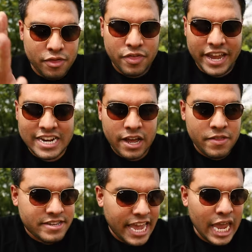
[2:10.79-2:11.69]
The things
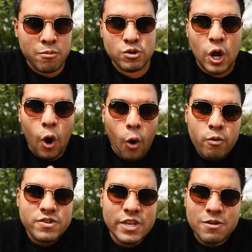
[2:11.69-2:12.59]
on the tables,
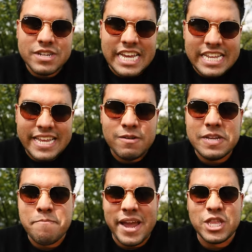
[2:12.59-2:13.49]
all those little
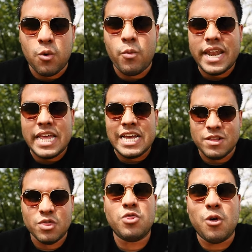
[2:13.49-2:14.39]
details that make the
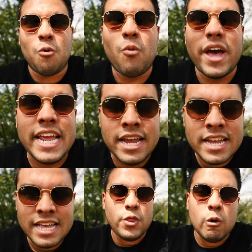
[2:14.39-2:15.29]
wedding the
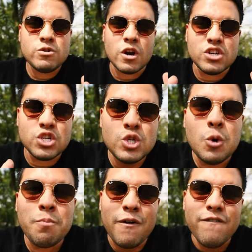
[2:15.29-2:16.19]
wedding, those are
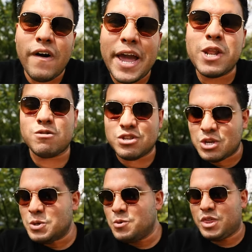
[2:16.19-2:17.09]
super vital
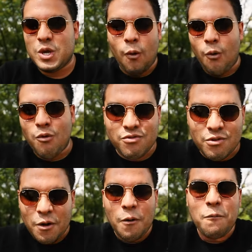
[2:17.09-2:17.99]
to the
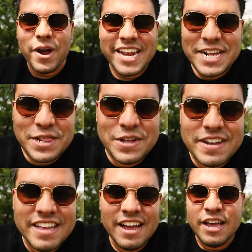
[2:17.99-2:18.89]
overall wedding
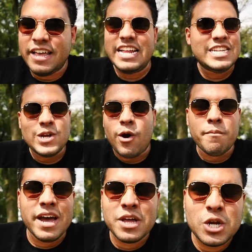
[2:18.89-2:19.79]
look. And so
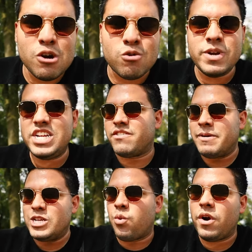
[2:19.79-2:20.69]
I'm not gonna go reach
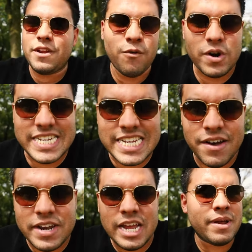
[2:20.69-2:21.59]
for my 24 to
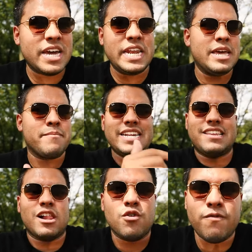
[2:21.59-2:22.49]
70. I'm not gonna get my
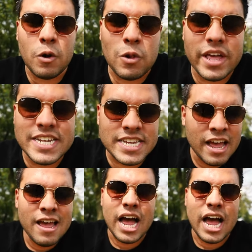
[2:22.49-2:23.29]
telephoto lens.